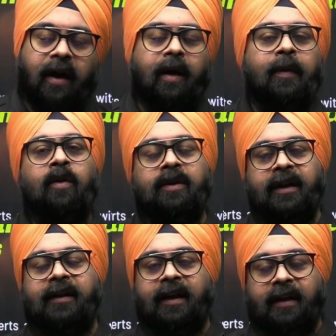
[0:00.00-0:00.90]
about
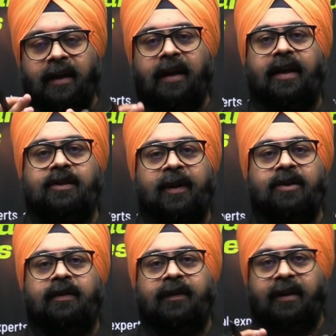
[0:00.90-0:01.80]
the technical
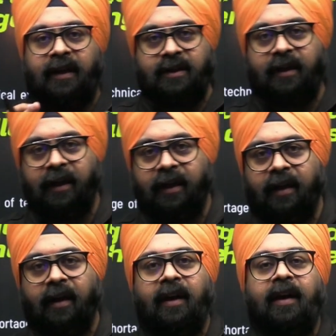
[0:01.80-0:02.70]
aspects of the tragedy
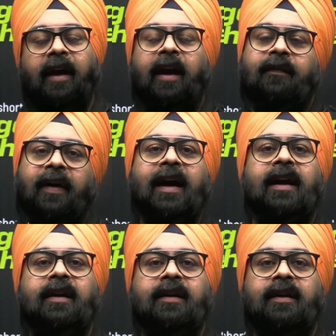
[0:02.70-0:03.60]
and
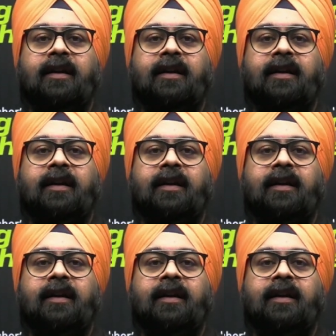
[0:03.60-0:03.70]
why